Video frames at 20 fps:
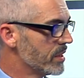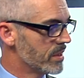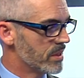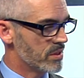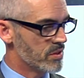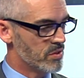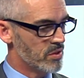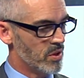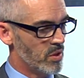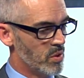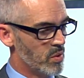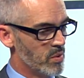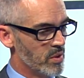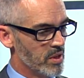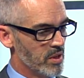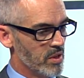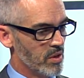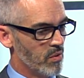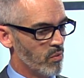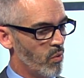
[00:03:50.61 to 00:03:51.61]
So
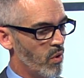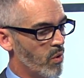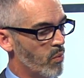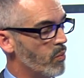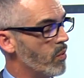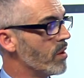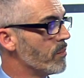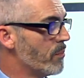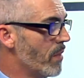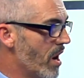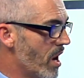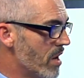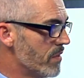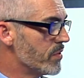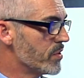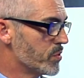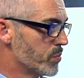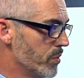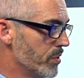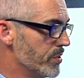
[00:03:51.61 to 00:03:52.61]
what my
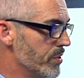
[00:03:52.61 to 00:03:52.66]
office will